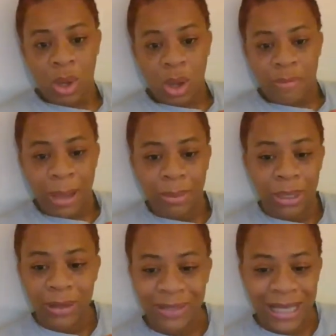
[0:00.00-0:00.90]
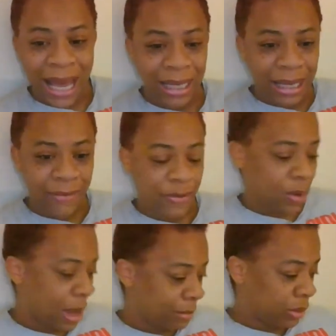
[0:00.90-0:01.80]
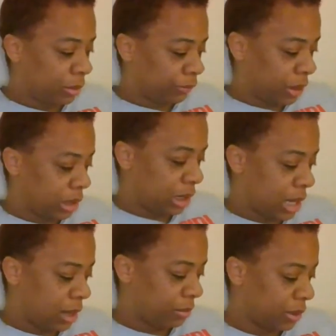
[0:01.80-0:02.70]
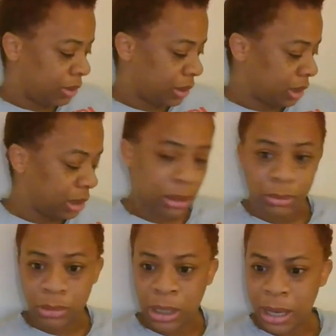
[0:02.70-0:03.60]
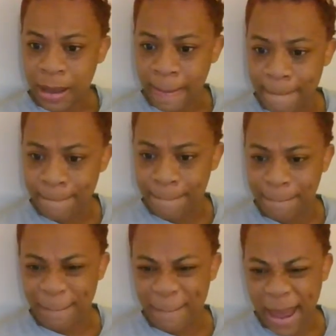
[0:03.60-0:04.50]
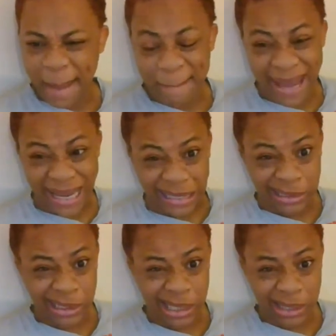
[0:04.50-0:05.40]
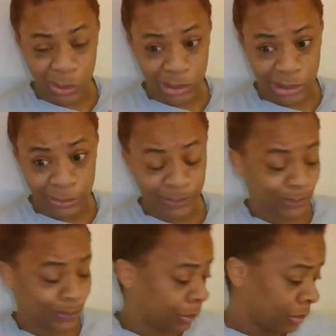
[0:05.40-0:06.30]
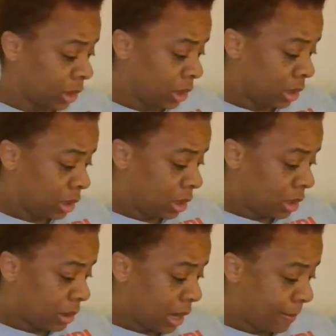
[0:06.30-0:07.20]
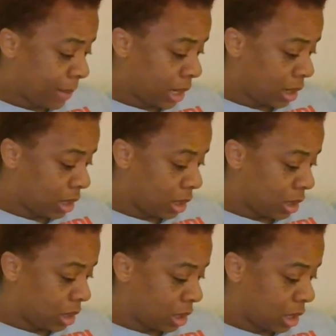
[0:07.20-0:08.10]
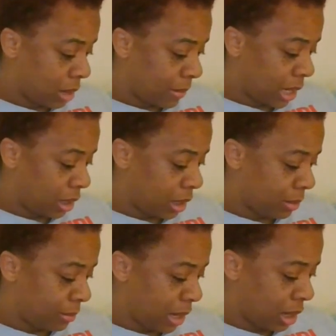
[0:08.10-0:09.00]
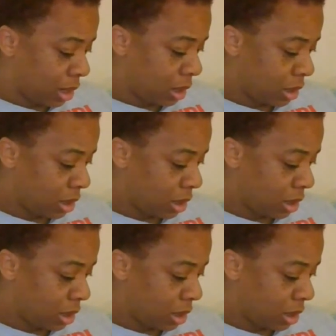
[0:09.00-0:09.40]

All right, beloveds, I love you. I'm going to run. I'm going to come. I might. Today's what? I might come back